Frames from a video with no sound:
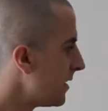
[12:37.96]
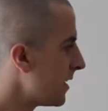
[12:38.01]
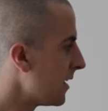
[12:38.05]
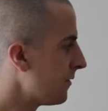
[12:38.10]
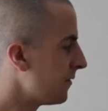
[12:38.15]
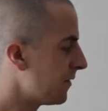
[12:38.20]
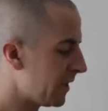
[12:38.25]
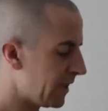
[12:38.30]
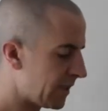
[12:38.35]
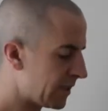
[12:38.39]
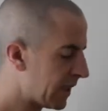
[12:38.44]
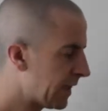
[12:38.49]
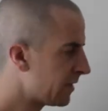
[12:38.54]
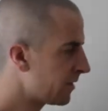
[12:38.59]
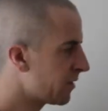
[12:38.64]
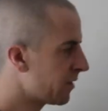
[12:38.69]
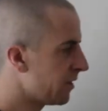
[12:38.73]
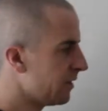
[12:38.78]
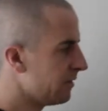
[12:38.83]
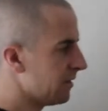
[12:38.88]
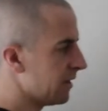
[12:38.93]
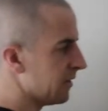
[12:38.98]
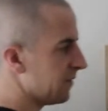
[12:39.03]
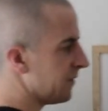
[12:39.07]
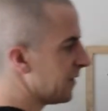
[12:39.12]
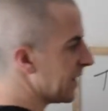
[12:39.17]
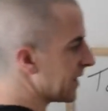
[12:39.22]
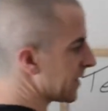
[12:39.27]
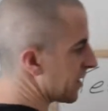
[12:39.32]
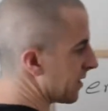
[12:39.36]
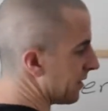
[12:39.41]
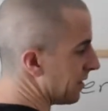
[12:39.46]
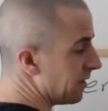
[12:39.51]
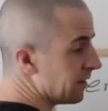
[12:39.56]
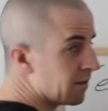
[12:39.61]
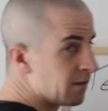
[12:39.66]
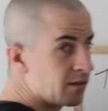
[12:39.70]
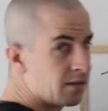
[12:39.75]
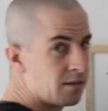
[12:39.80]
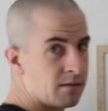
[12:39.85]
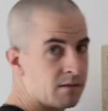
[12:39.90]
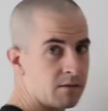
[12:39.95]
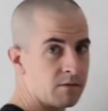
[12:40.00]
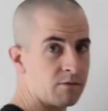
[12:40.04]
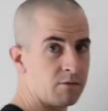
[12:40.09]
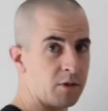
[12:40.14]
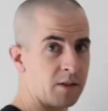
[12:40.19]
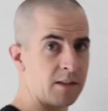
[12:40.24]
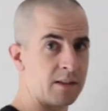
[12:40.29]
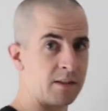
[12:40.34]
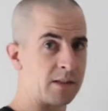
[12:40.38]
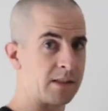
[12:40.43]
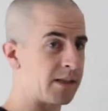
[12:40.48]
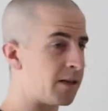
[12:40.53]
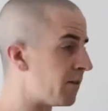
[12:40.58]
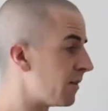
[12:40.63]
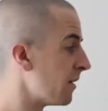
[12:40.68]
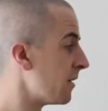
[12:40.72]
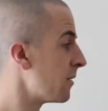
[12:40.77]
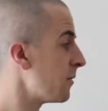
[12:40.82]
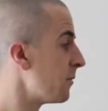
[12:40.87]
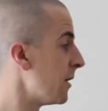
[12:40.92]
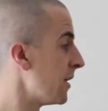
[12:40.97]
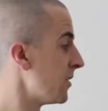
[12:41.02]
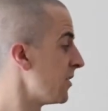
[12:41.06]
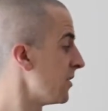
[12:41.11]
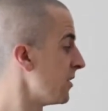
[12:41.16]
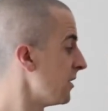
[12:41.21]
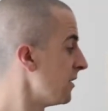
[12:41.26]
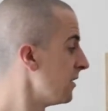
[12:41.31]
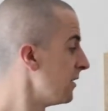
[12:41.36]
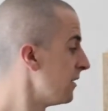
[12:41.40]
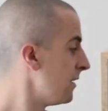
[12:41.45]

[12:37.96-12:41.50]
definitely can't tolerate fast loads. Running is out of the question.